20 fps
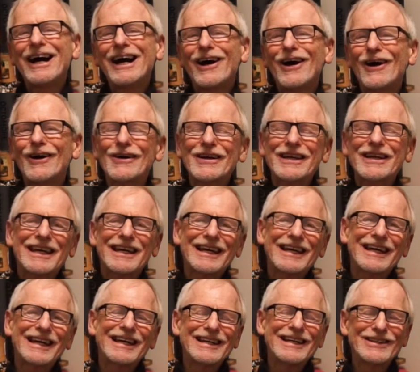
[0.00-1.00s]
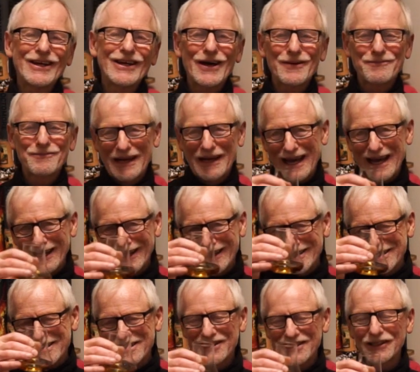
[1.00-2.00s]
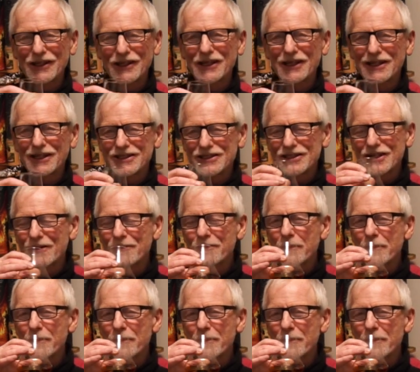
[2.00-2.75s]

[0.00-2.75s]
okay, the palate, Solange.